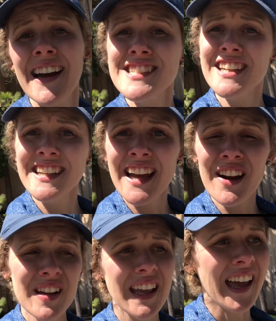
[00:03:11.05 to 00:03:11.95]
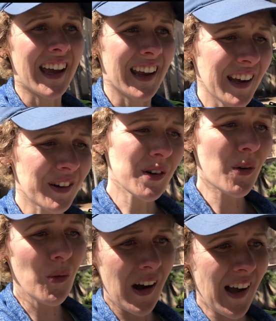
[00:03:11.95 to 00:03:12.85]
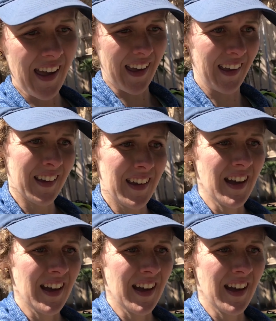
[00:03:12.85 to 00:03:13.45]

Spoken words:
chickened out again. I don't know why.